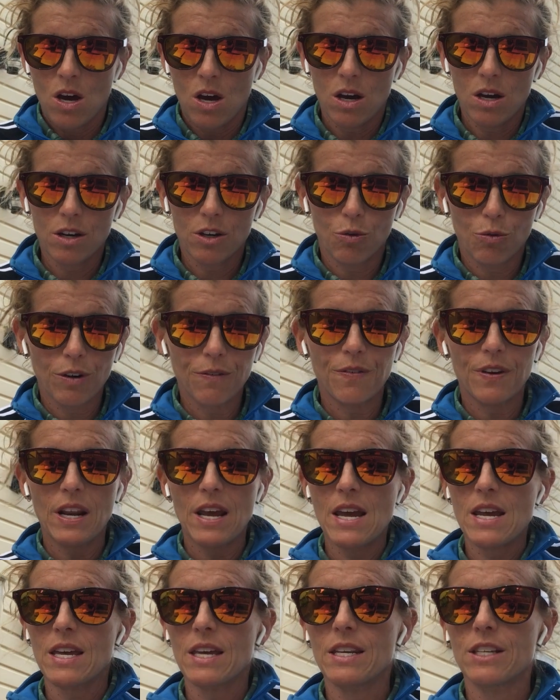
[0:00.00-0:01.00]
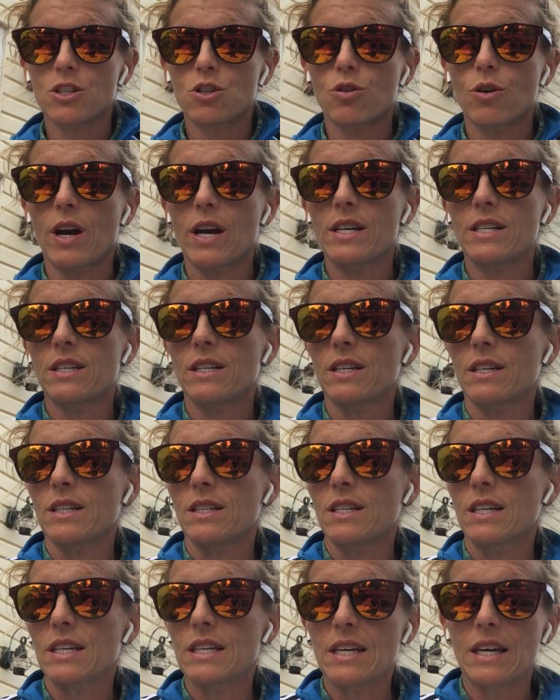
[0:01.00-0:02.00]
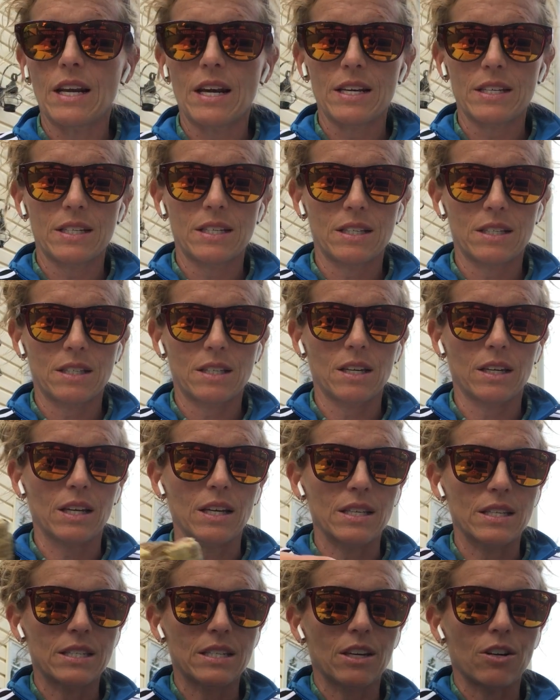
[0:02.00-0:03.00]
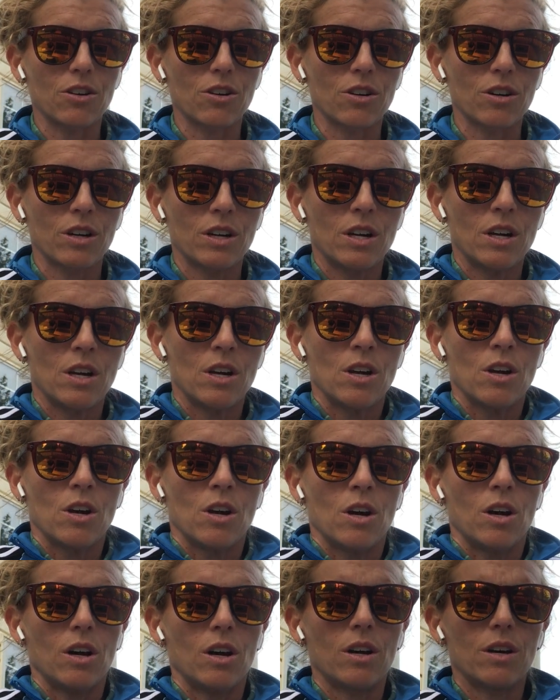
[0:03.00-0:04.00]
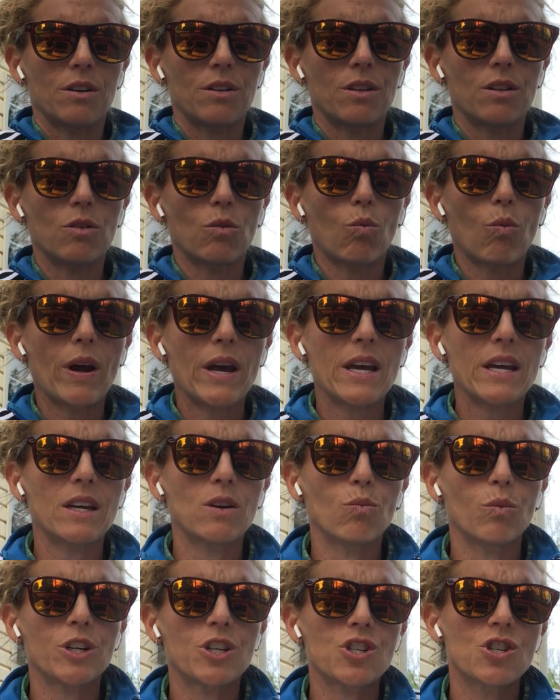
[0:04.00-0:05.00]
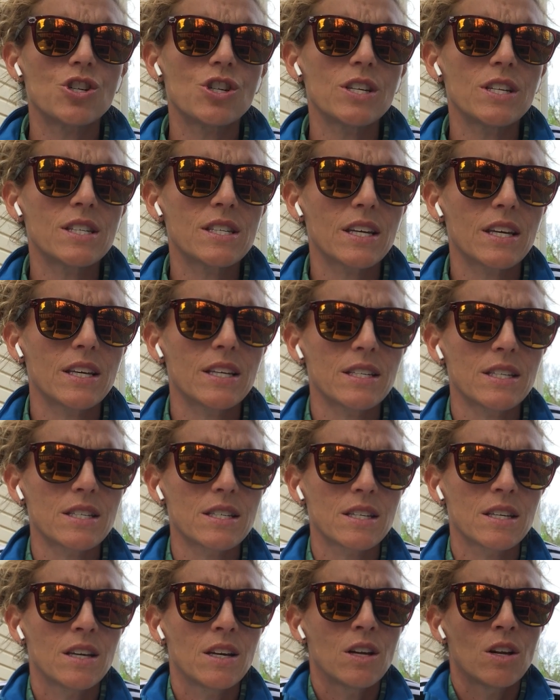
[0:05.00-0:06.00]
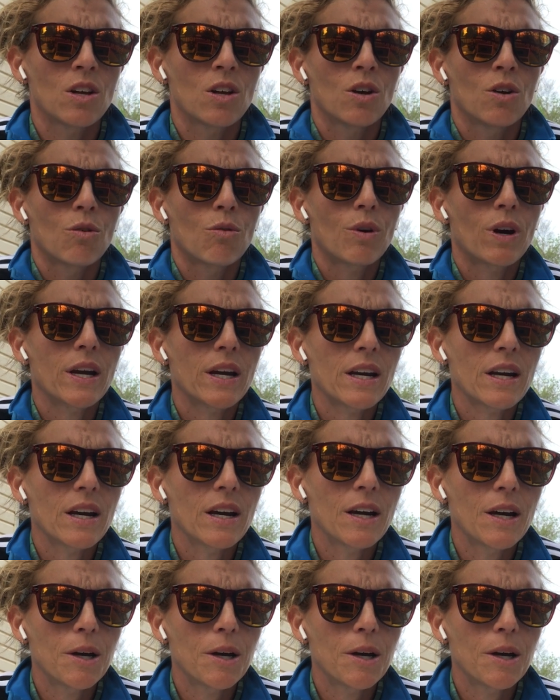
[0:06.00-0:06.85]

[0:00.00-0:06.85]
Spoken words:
Greifenhagen is trying to get us to consider. The way in which Jesus, right,